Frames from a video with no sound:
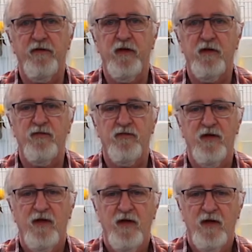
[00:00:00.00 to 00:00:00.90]

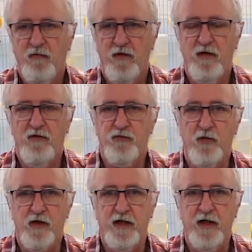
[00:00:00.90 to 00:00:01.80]
things. When I was
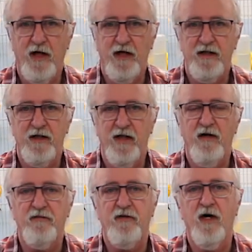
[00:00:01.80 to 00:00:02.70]
working, I didn't
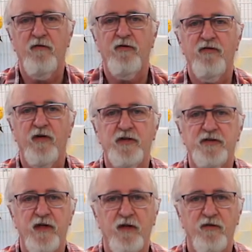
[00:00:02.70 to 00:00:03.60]
have time for
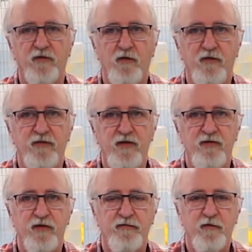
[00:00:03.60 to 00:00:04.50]
such things, so it's
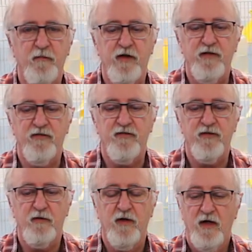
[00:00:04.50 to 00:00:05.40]
easier for me just
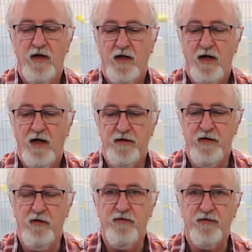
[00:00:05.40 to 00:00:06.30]
to
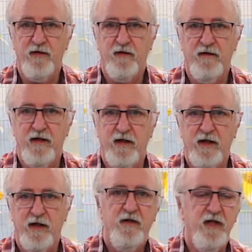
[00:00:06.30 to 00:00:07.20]
use
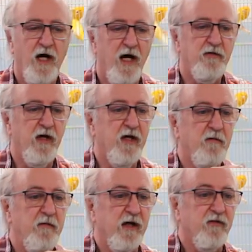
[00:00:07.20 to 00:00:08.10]
the
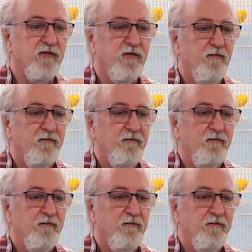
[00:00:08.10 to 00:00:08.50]
dehydrated mix.